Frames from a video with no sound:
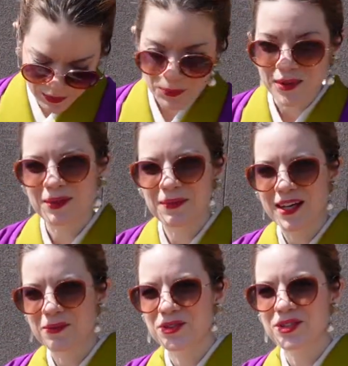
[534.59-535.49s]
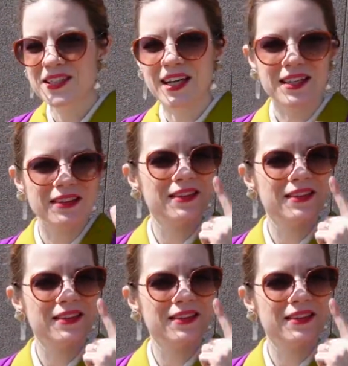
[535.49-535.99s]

Will I be able to skate in